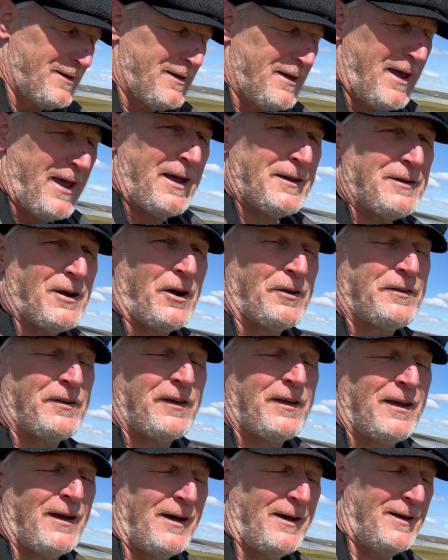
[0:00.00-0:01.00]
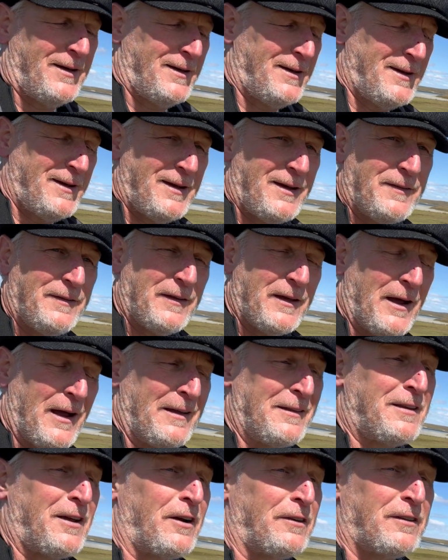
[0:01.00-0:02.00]
Antarctica and the
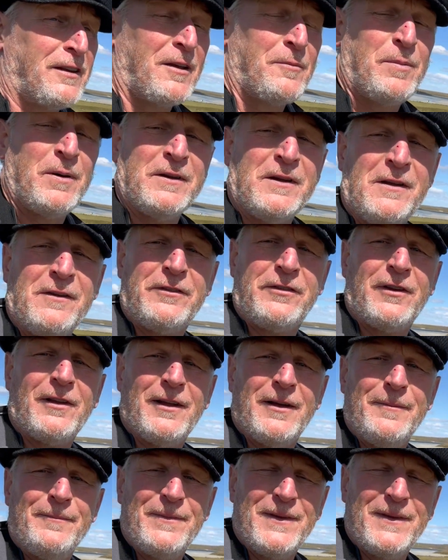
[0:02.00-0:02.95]
Antarctic Peninsula.